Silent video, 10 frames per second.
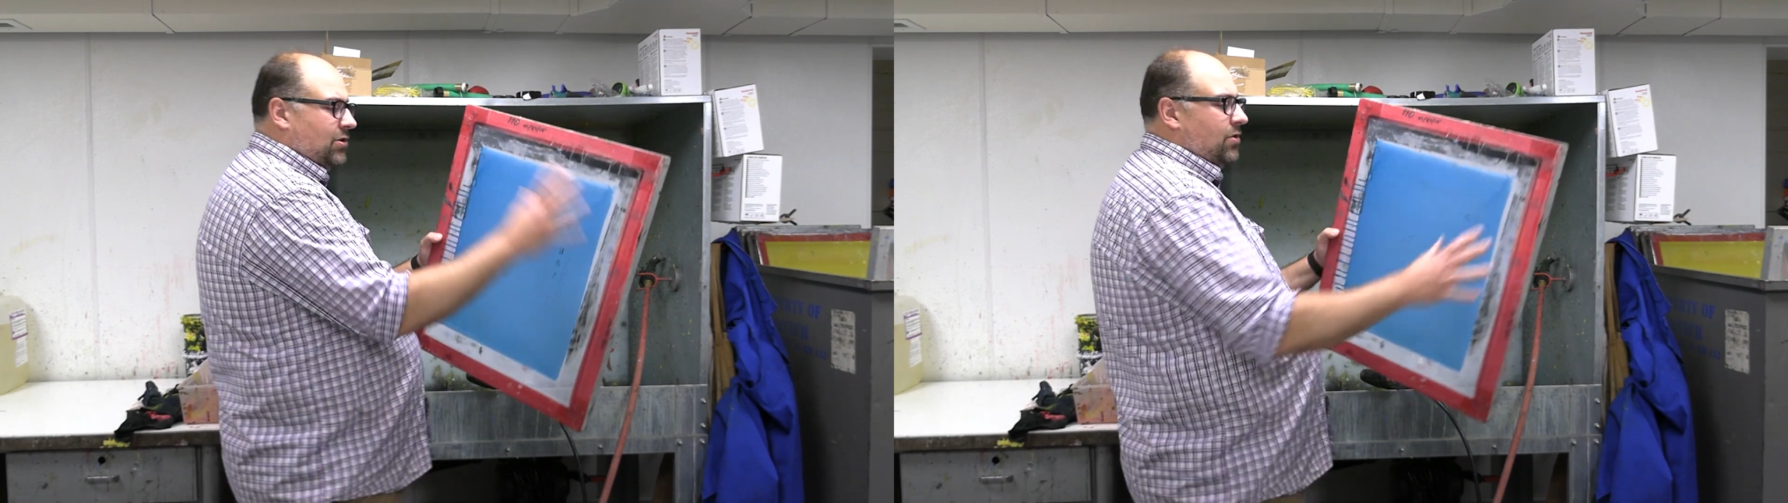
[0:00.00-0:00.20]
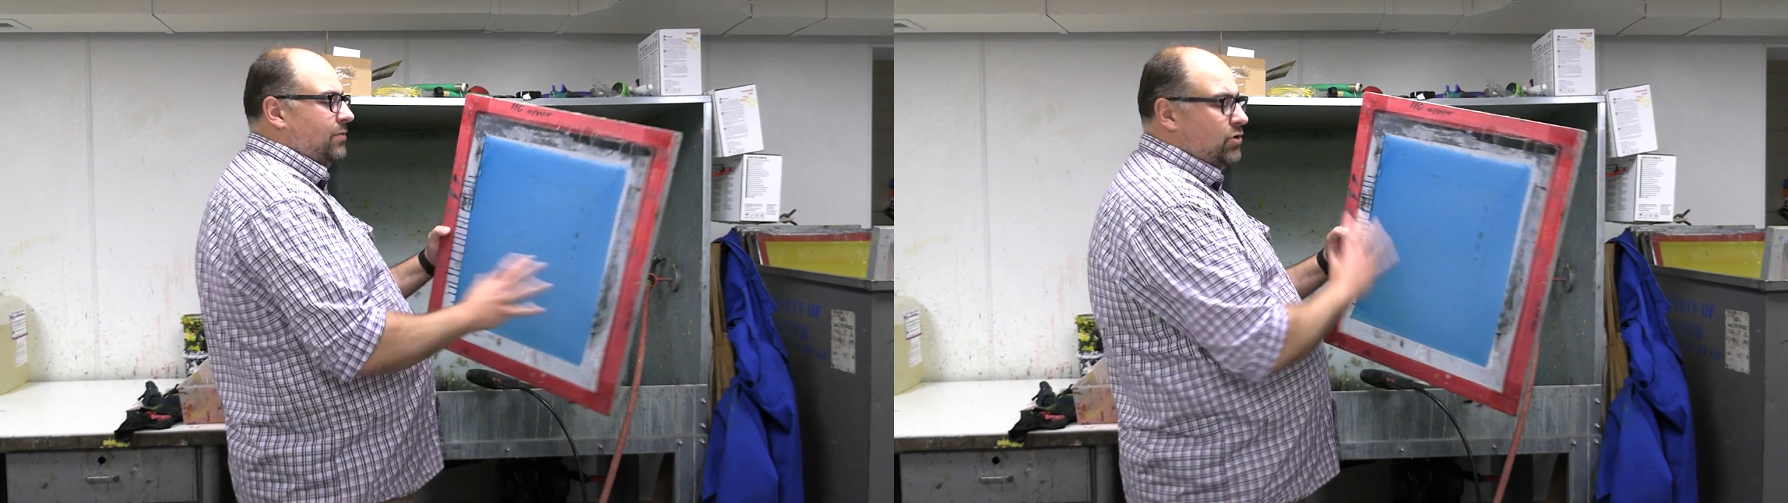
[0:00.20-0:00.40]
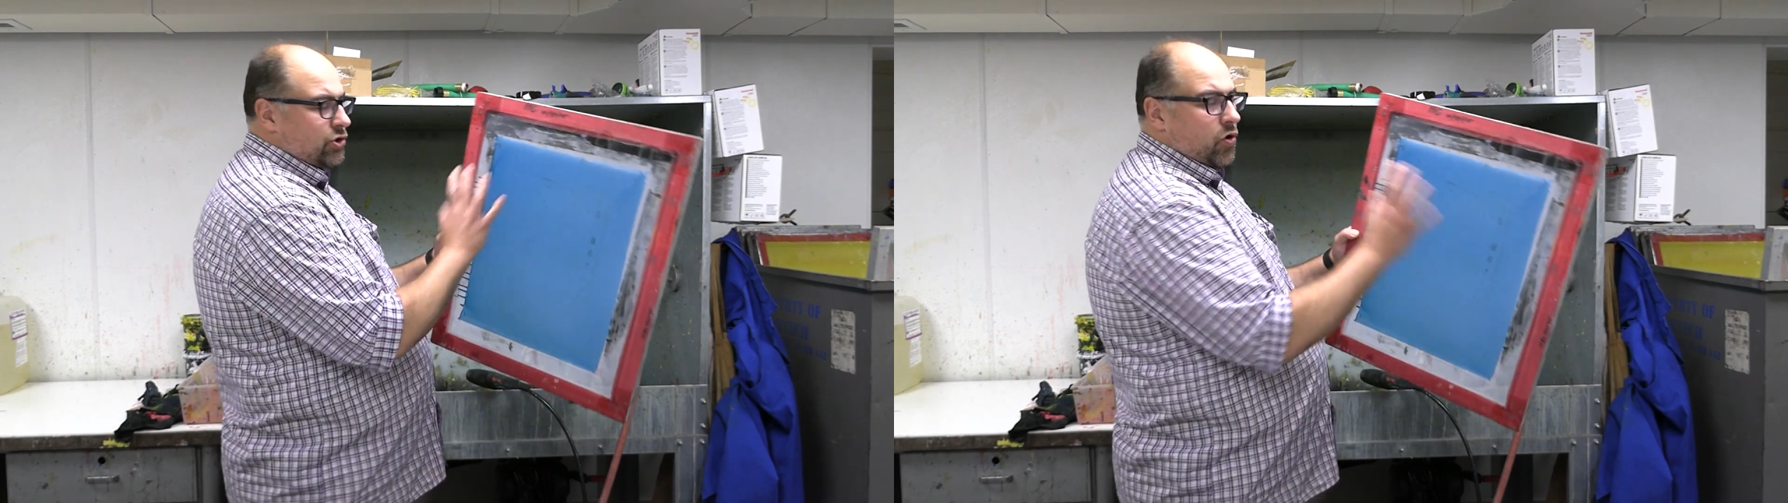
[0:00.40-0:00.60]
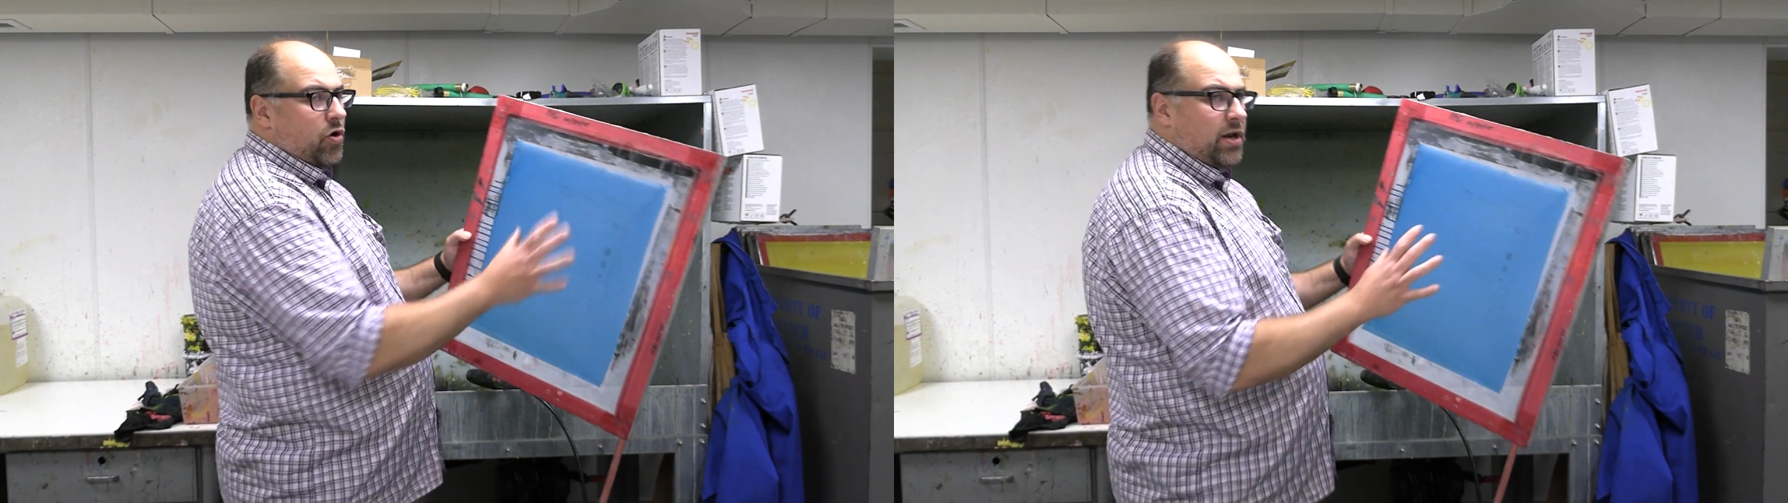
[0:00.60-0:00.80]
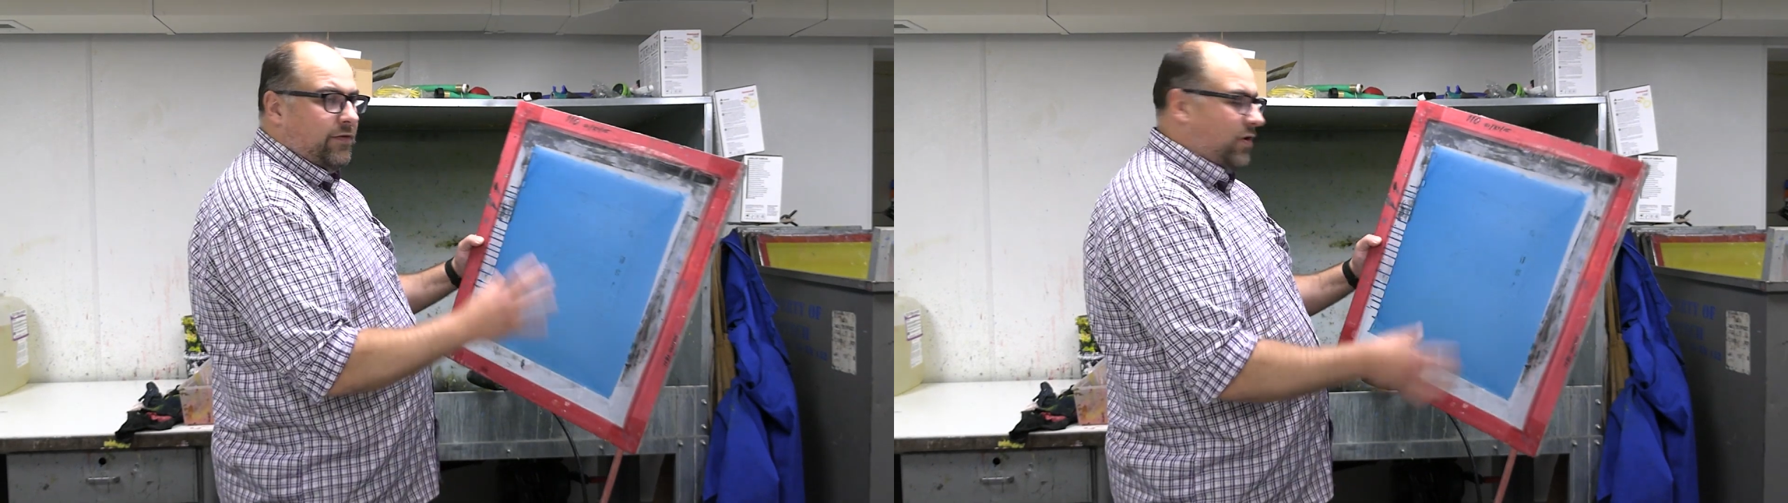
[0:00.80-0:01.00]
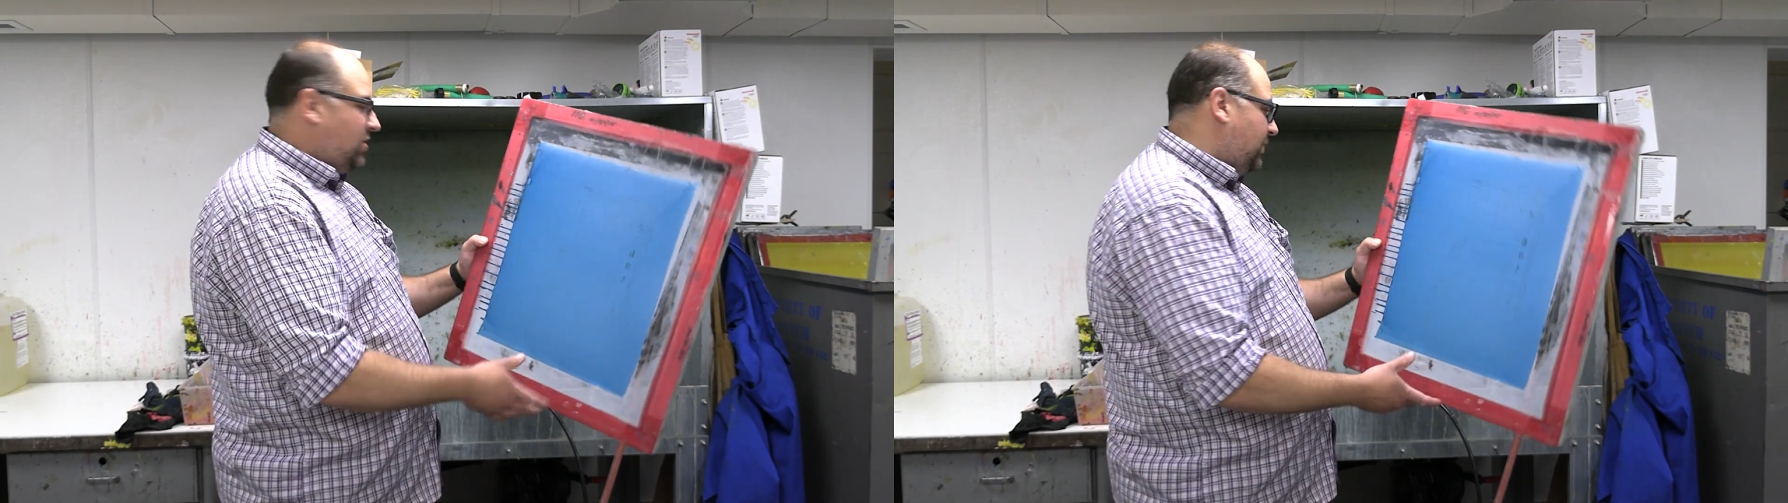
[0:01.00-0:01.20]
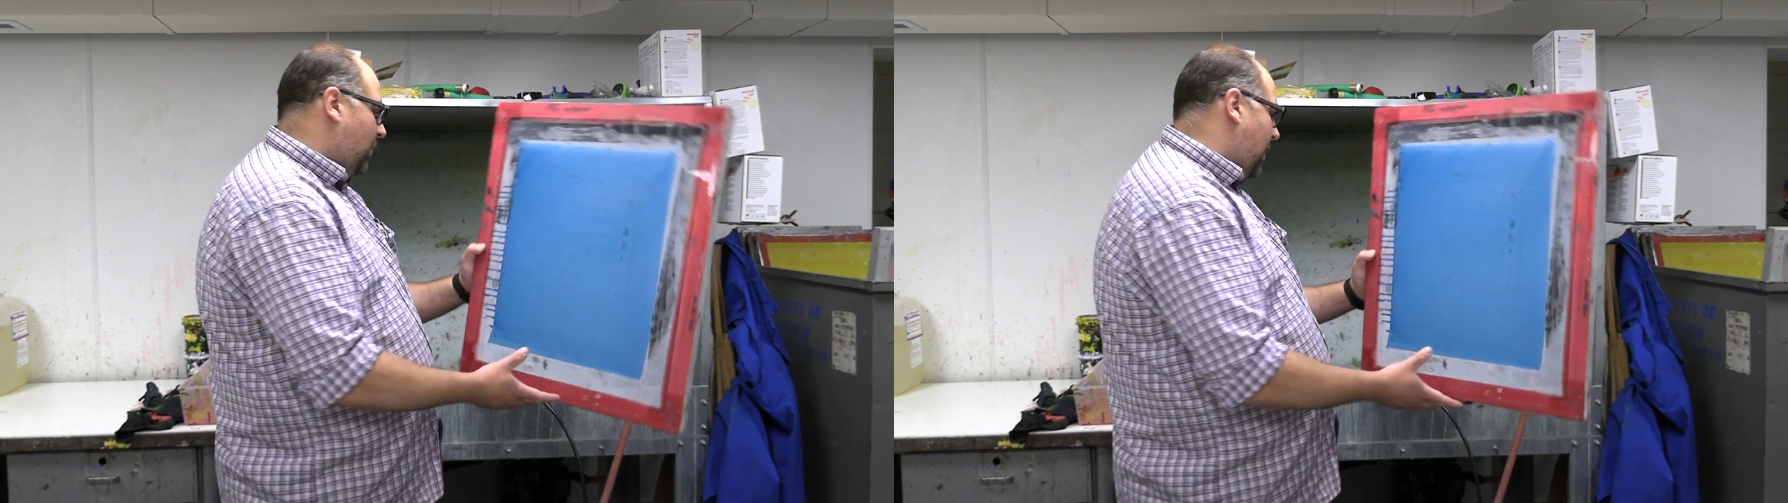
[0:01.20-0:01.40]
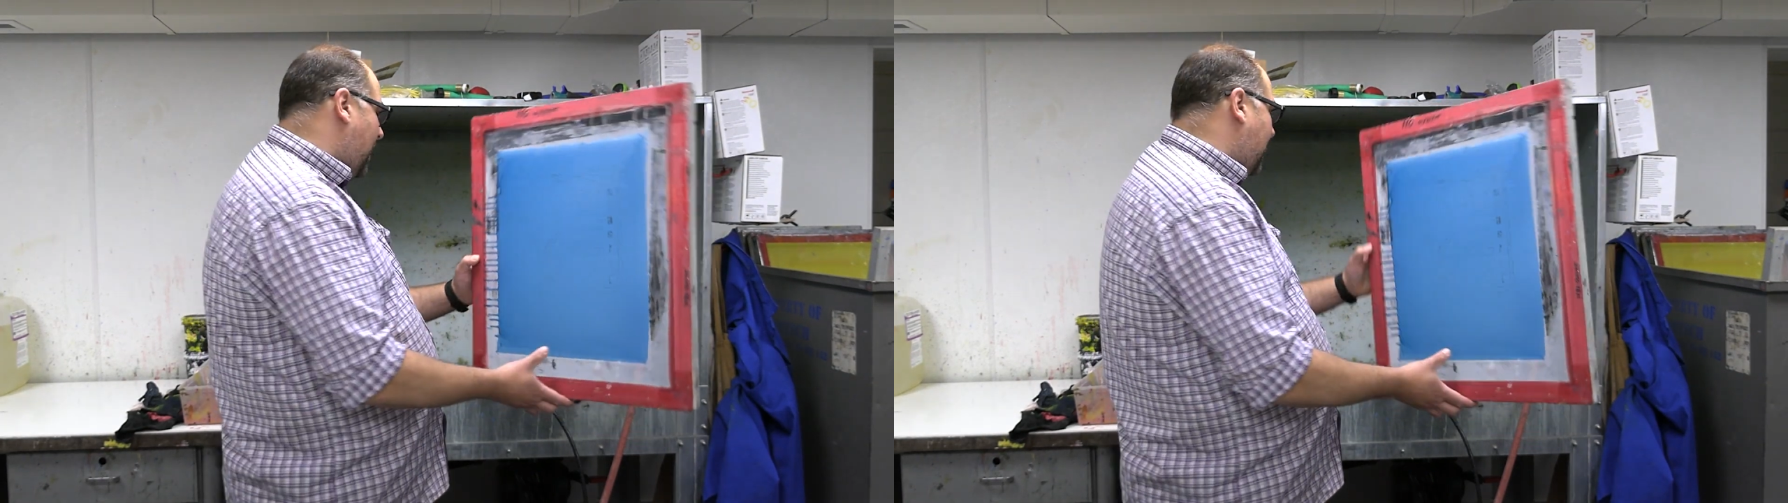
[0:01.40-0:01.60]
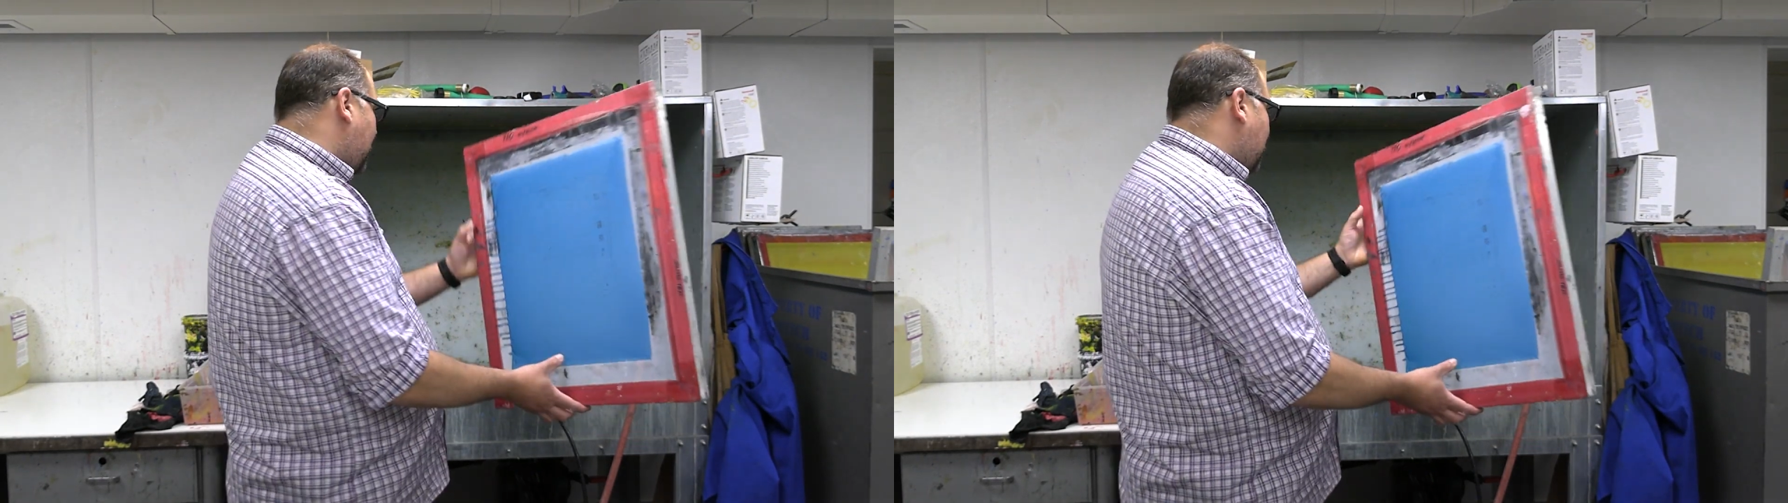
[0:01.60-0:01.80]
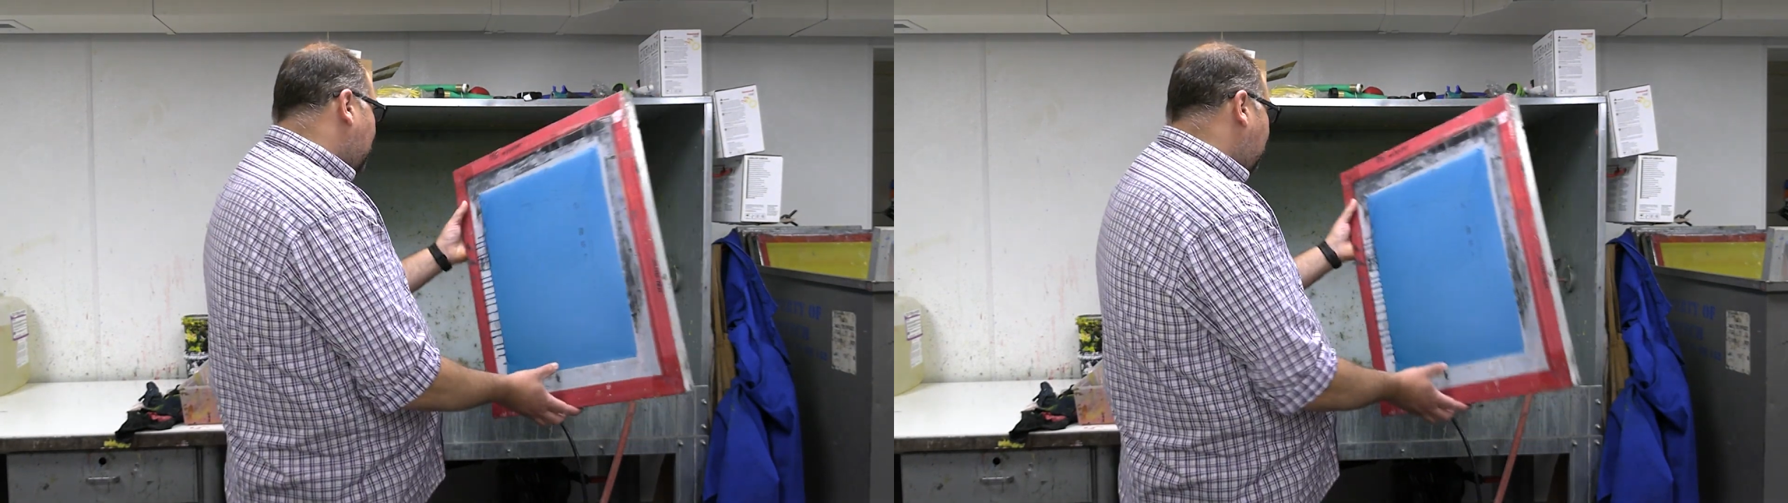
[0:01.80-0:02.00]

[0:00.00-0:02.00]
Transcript: so the majority of our spraying